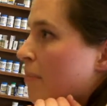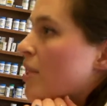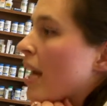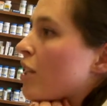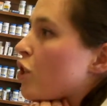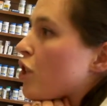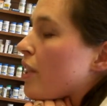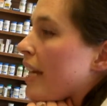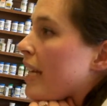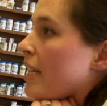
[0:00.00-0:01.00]
and ensure
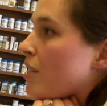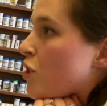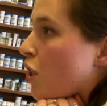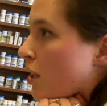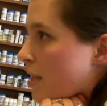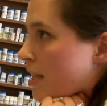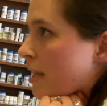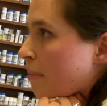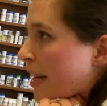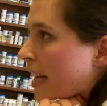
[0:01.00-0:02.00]
that he starts the
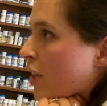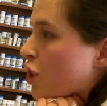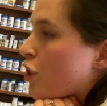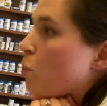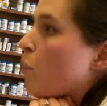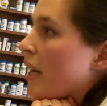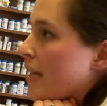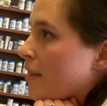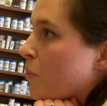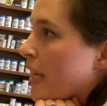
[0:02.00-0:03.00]
medication
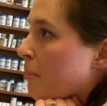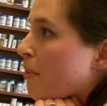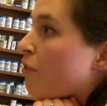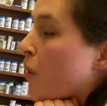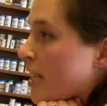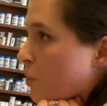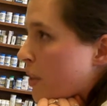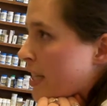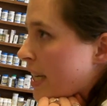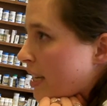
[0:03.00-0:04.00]
1 week before his
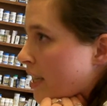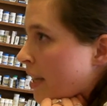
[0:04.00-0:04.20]
quit date.